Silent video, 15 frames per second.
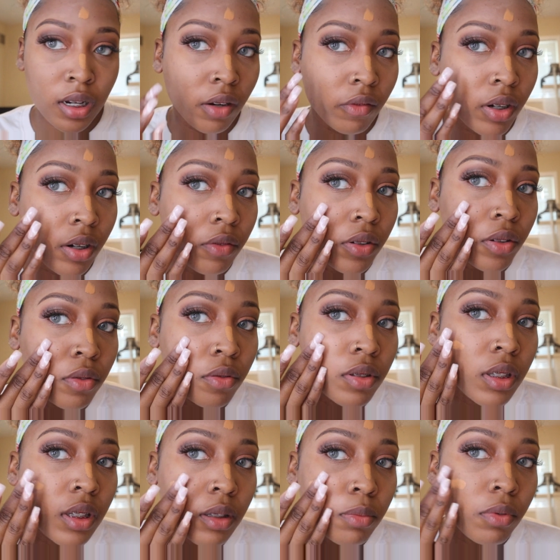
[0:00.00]
and I've never used
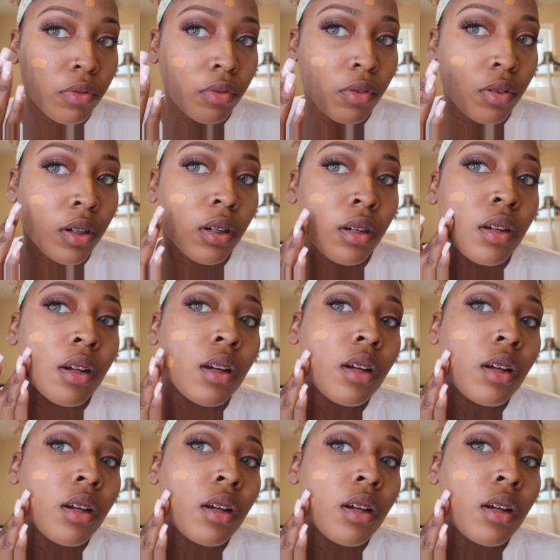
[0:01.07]
this before,